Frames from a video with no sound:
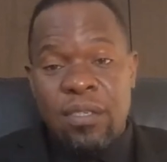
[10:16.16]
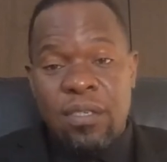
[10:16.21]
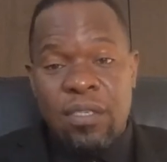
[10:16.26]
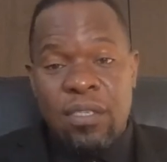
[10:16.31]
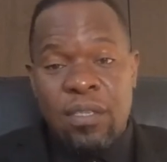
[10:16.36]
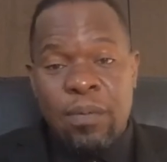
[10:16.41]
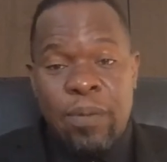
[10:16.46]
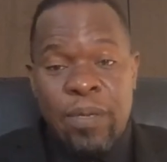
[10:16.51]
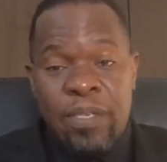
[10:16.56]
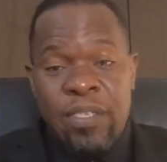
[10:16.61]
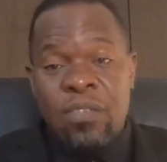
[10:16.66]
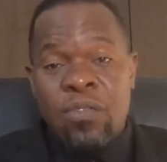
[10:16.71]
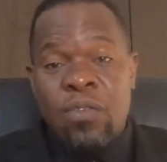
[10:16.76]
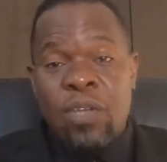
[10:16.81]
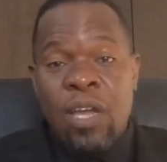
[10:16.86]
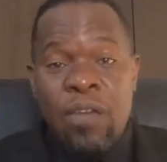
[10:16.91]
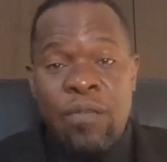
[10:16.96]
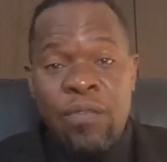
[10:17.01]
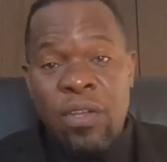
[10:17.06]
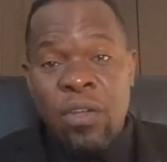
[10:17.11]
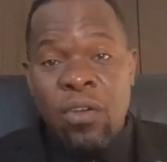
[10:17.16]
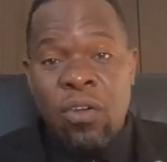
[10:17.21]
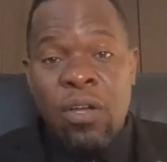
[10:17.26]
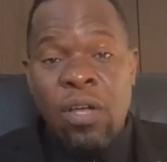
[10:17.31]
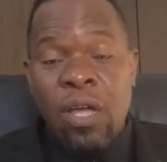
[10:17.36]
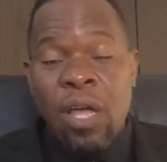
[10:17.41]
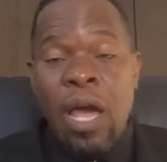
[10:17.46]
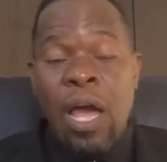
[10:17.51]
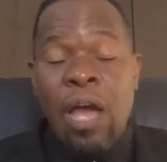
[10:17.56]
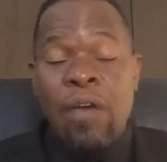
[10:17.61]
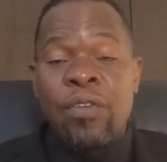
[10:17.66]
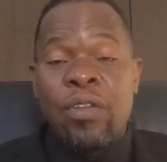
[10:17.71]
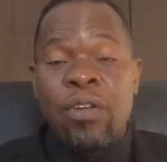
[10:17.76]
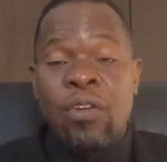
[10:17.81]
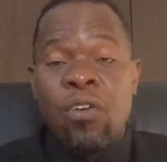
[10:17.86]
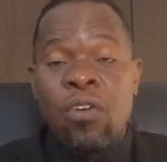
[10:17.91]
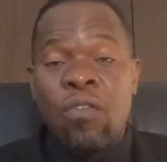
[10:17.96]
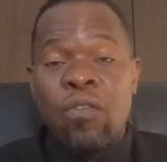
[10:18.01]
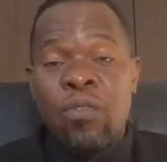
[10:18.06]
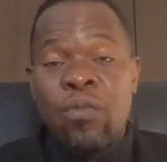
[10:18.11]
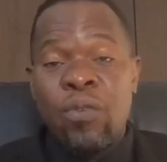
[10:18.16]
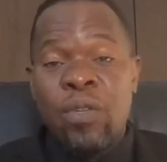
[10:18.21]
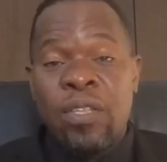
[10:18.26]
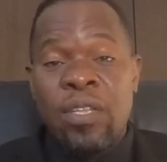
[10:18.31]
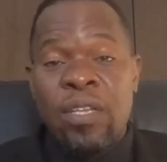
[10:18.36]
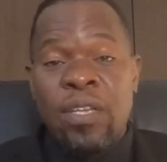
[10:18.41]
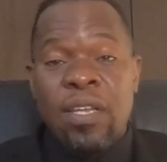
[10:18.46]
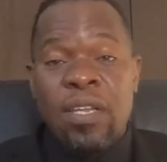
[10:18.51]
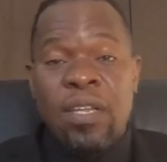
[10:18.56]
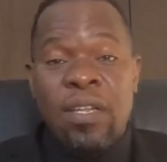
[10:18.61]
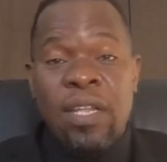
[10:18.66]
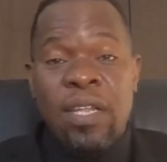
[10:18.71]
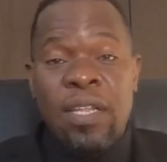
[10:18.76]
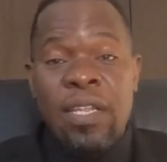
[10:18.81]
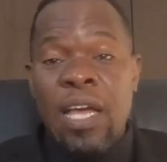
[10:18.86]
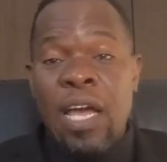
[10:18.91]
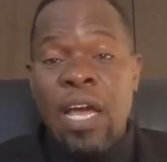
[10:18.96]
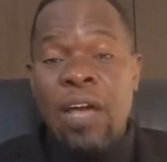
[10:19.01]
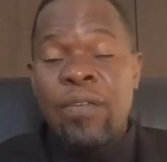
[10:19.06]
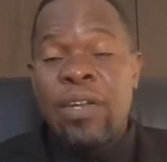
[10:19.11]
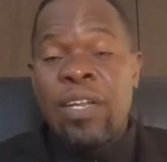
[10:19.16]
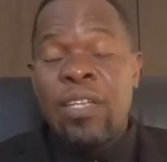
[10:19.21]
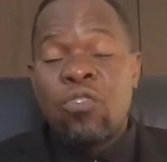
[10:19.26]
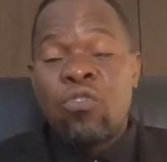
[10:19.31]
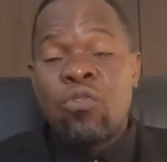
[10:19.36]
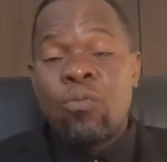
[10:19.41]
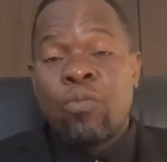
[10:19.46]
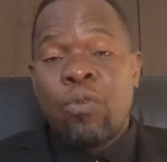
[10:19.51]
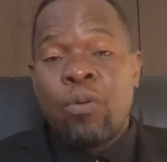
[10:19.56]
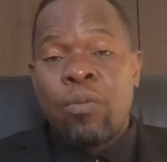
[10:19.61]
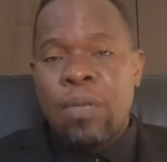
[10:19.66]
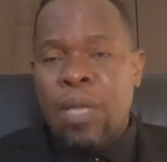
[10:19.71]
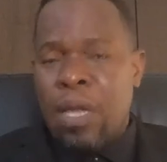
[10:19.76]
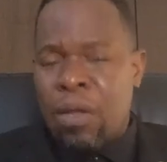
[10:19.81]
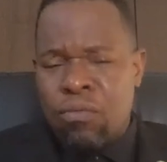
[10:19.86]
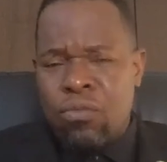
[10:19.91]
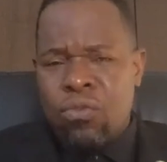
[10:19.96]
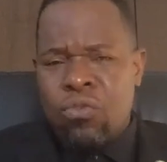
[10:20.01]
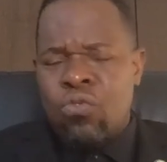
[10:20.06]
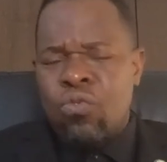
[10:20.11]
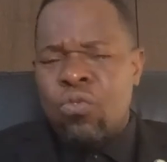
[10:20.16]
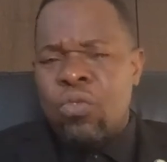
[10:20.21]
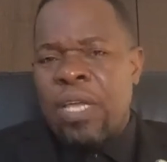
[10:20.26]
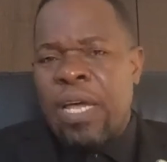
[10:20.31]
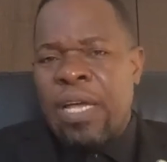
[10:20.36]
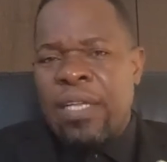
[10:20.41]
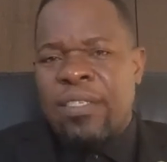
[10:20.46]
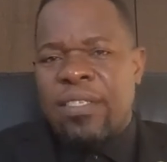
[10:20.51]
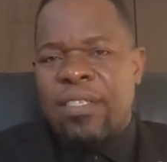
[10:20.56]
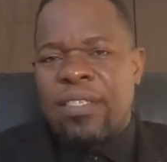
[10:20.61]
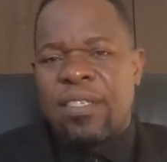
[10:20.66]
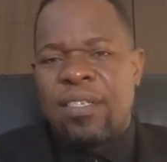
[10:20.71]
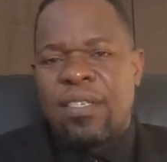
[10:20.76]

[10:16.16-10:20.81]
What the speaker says: the person you're having a conflict with, that they have an attitude problem. I won't do that.